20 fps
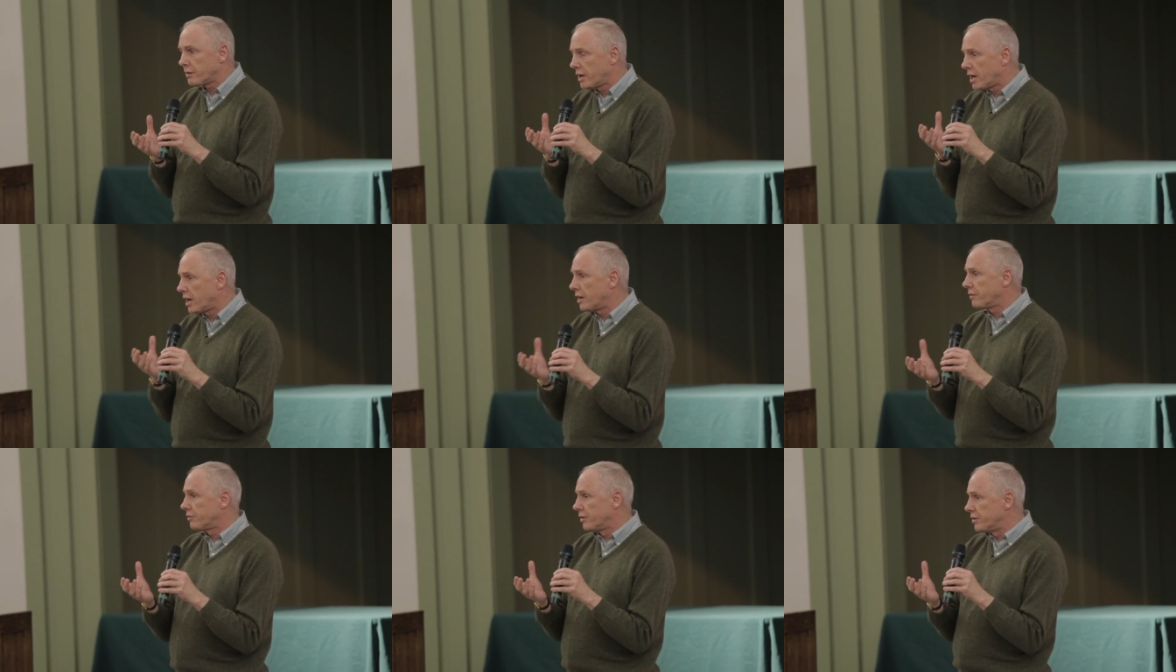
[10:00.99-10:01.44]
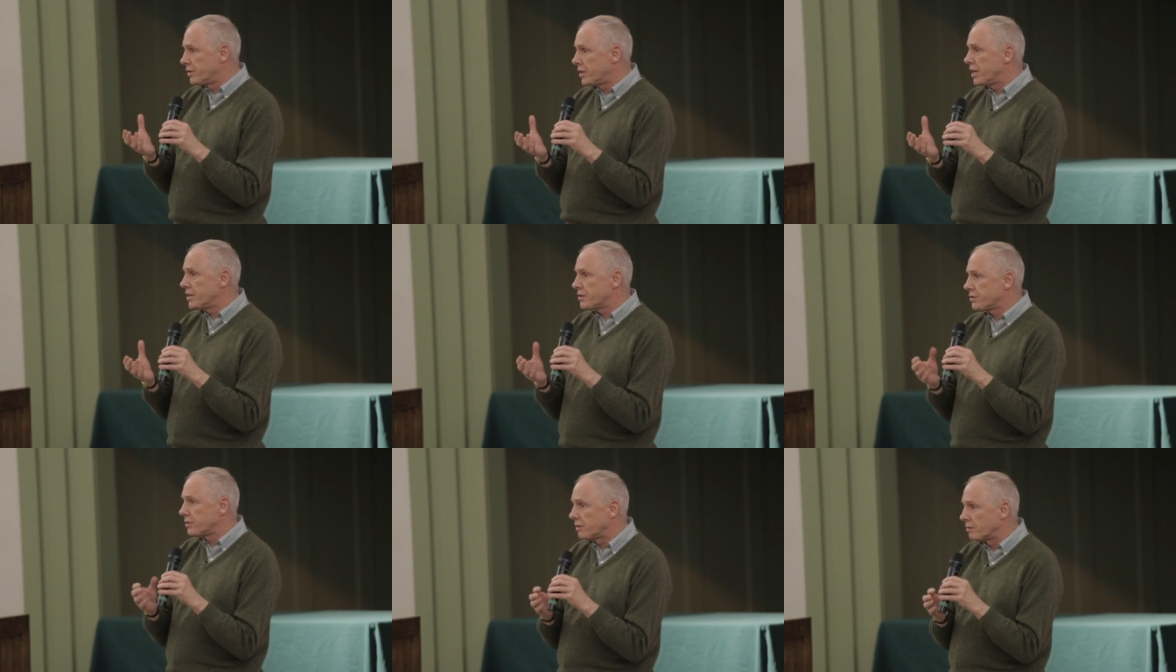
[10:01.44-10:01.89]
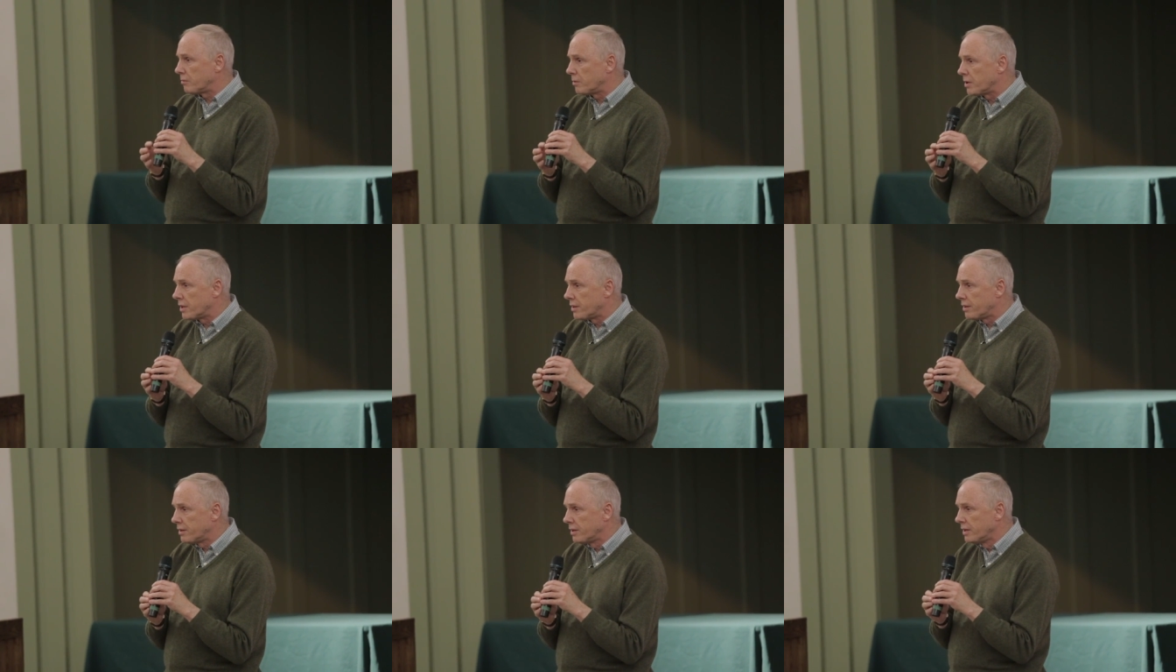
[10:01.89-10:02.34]
confrontation
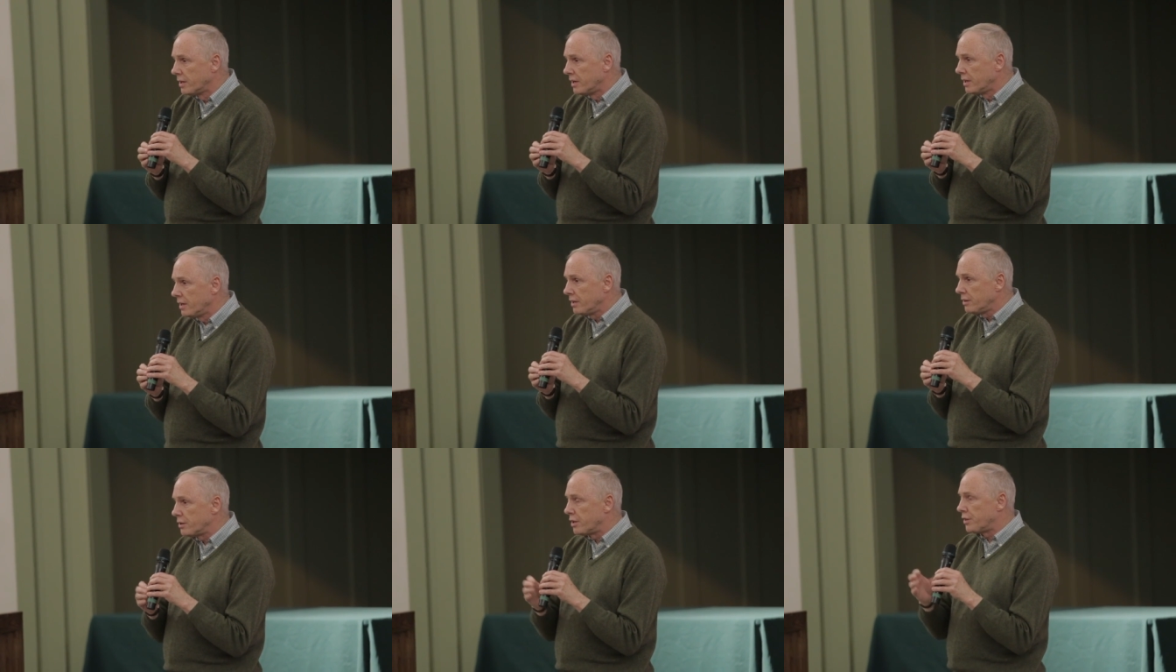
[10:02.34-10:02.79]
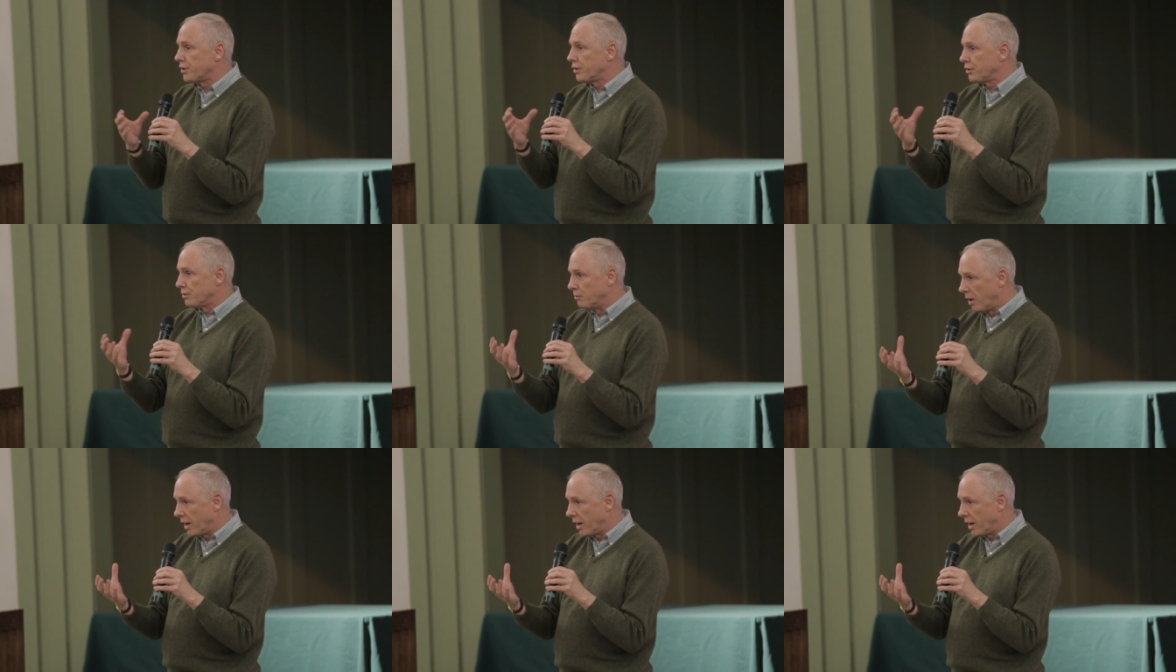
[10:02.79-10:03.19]
with the Third